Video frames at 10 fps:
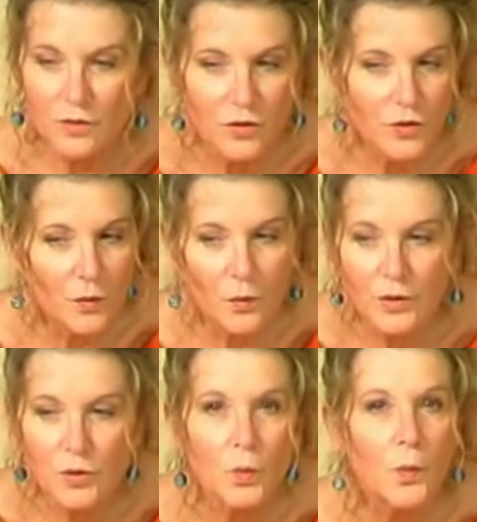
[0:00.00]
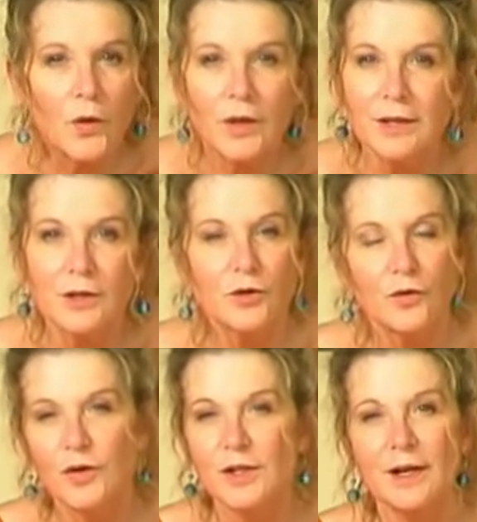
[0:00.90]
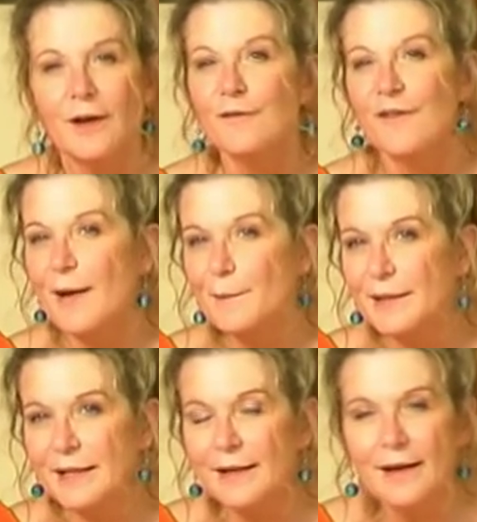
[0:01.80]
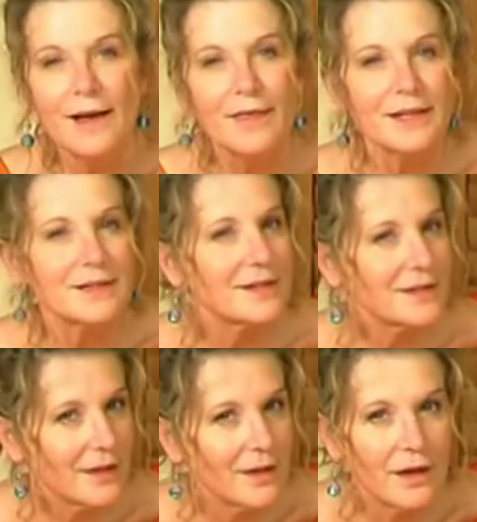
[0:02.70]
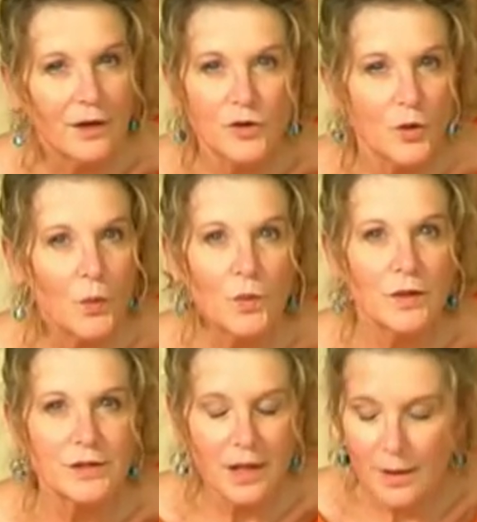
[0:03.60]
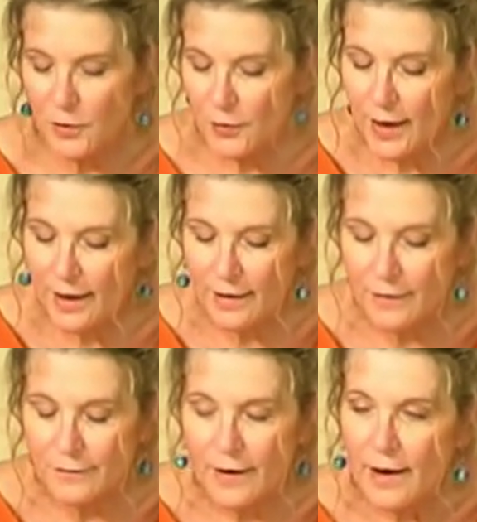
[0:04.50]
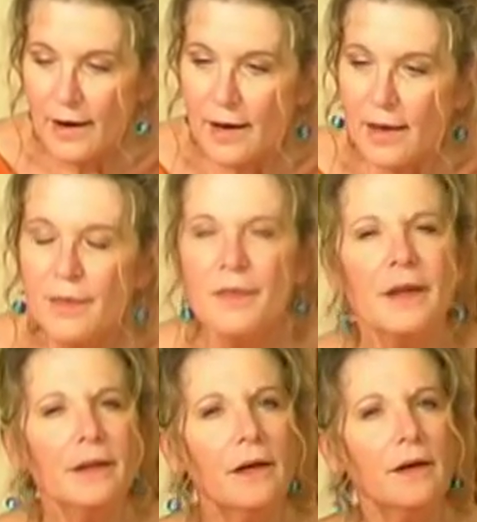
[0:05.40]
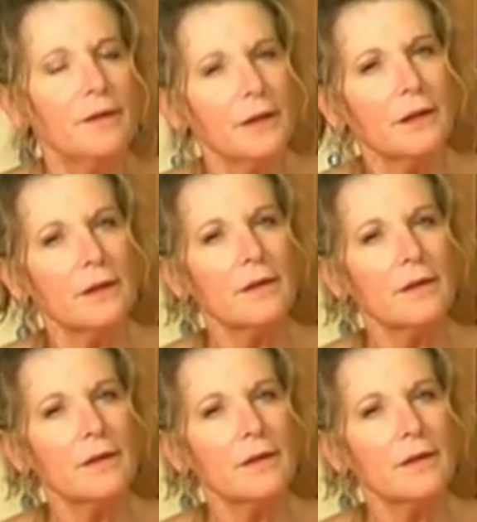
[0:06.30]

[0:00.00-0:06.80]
you know, when you're working and you've got a young family, that's, you know, all the time you have. Then I think